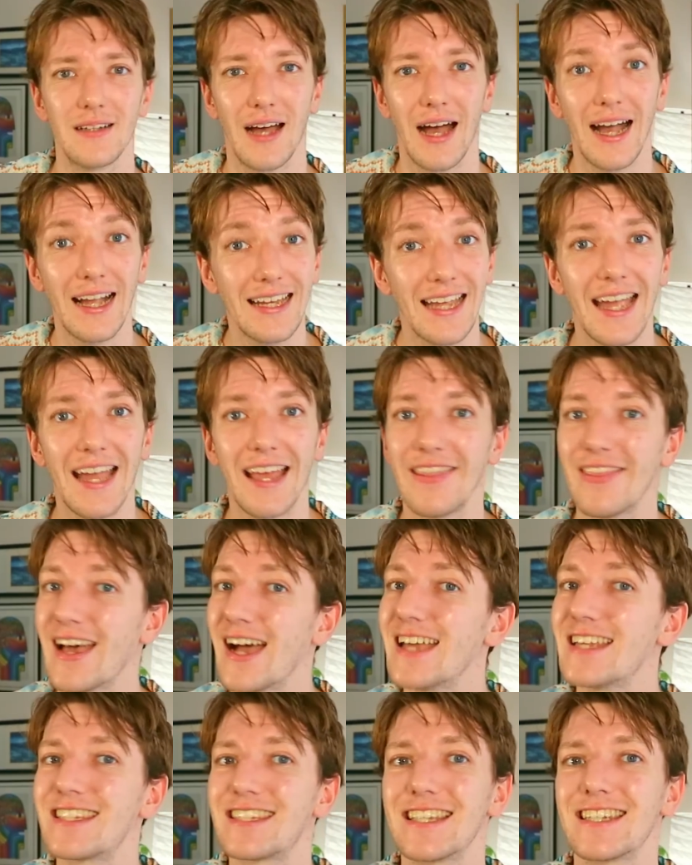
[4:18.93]
Again,
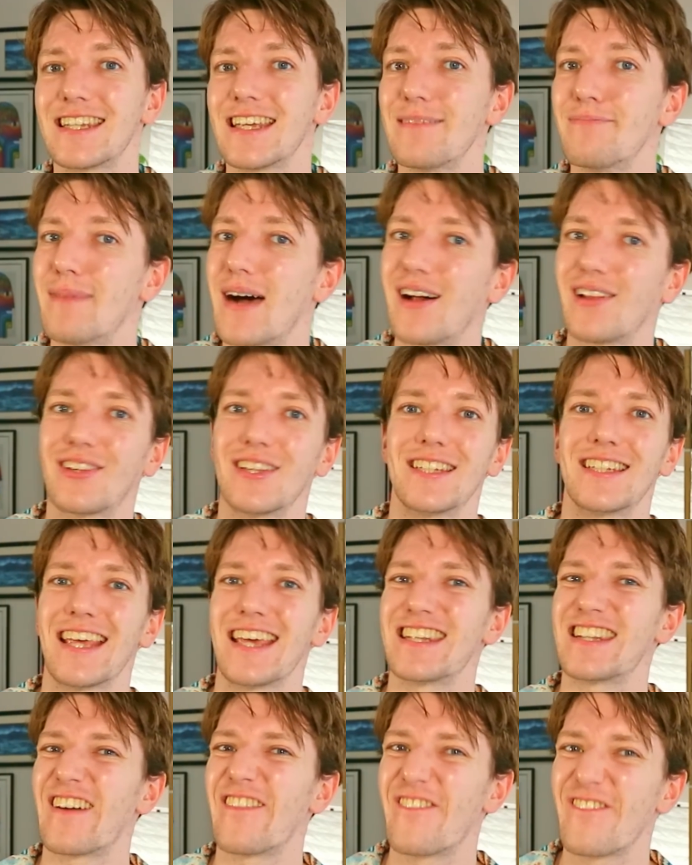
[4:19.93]
that is to say, Malthus
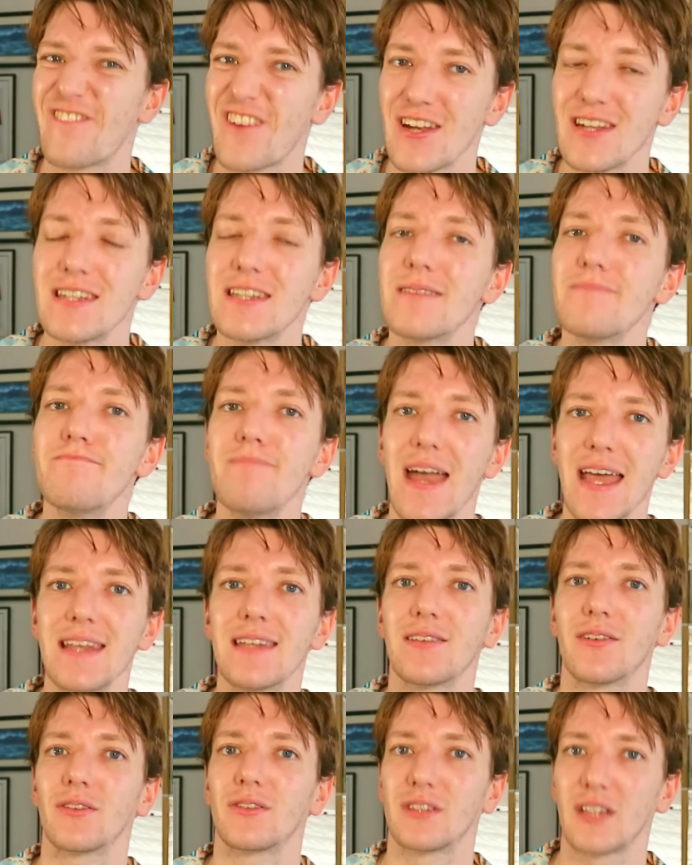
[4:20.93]
is a
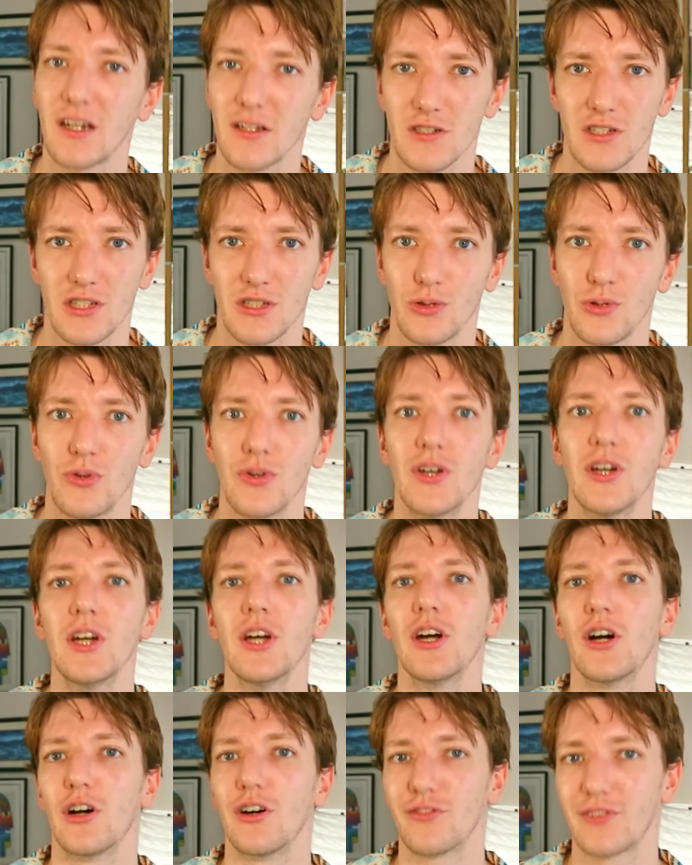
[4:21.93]
fundamental touchstone
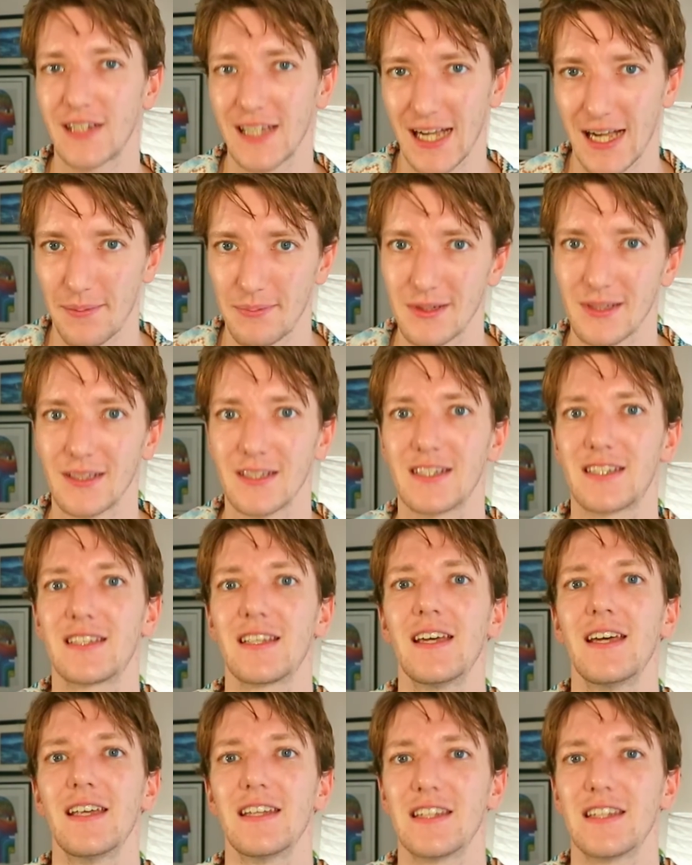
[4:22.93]
of capitalist,